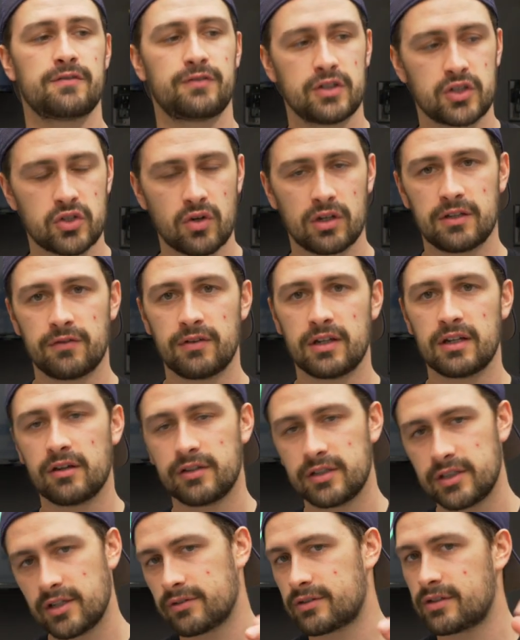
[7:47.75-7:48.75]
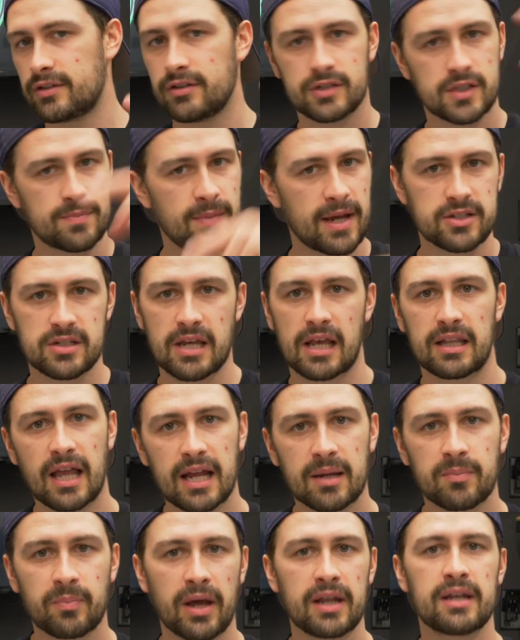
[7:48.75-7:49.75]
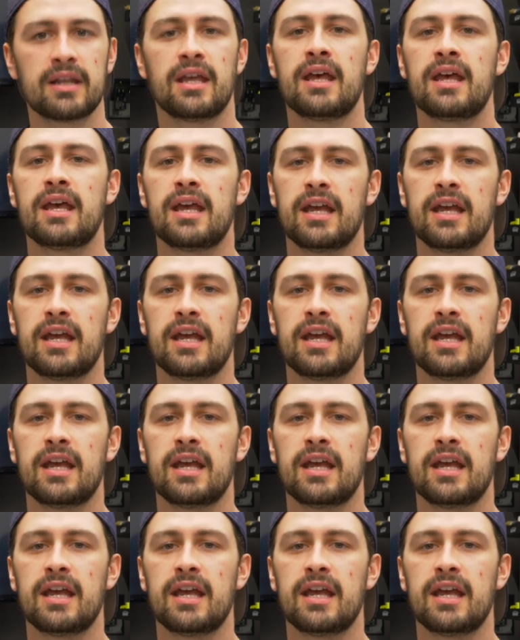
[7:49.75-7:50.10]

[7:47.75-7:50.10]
If you enjoyed the video, you know what to do. Smash that like button,